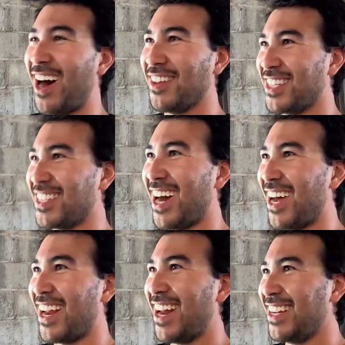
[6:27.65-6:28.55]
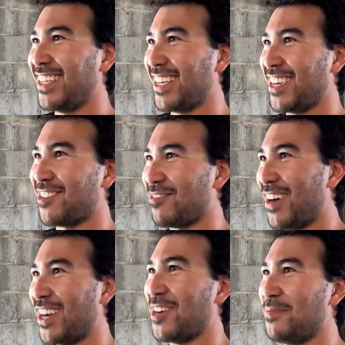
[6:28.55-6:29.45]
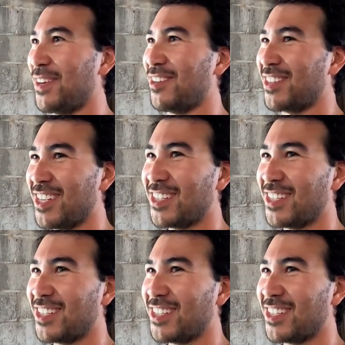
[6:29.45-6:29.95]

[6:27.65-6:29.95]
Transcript: on the dot, any gear, wide open. It